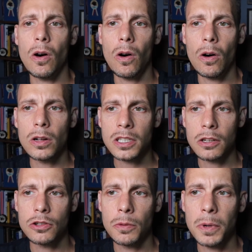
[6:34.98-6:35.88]
all
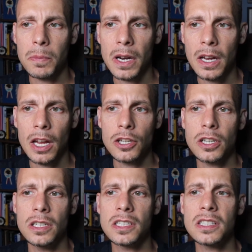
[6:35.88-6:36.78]
psychotropic
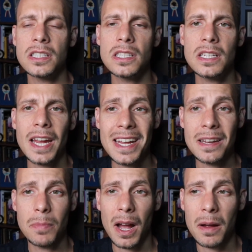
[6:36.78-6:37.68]
medications
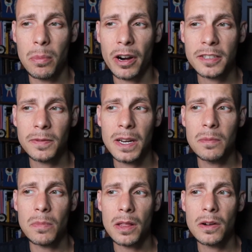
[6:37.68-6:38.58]
taken by a breastfeeding
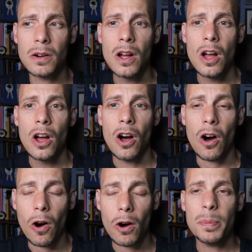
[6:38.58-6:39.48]
mother
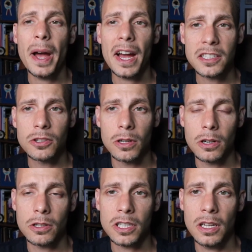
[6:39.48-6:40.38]
are passed to a
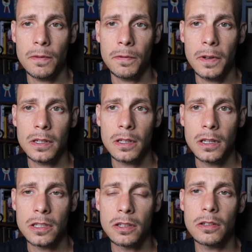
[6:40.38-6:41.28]
nursing infant.
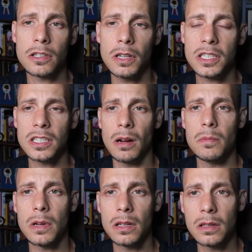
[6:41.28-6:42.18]
So there's always
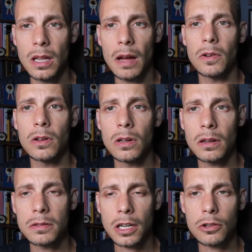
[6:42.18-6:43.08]
some level
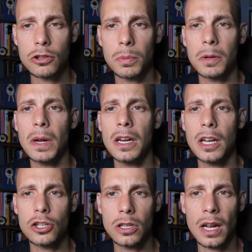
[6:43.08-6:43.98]
of psychotropic
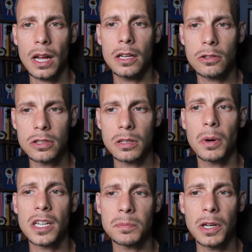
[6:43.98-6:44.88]
medication that enters the
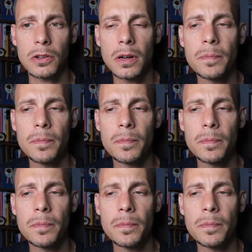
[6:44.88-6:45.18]
breast milk.